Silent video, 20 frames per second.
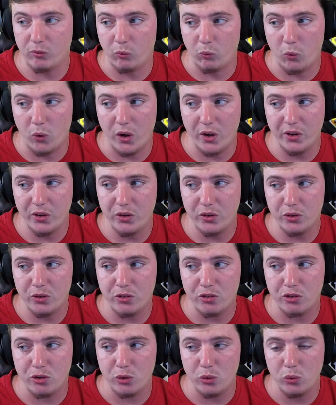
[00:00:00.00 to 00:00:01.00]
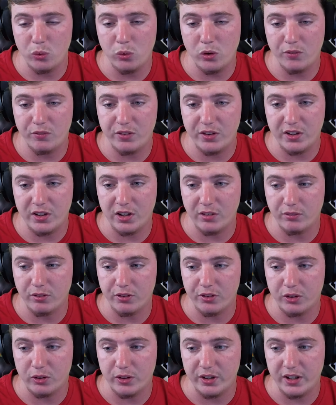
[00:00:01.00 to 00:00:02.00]
1 or 2 of the
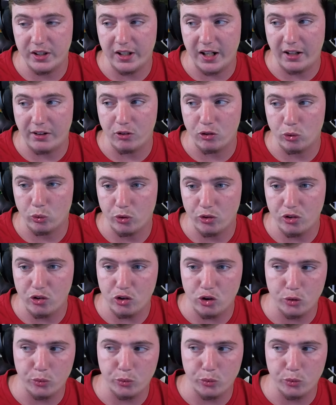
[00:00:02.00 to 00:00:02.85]
level 30 Ankylosaurus,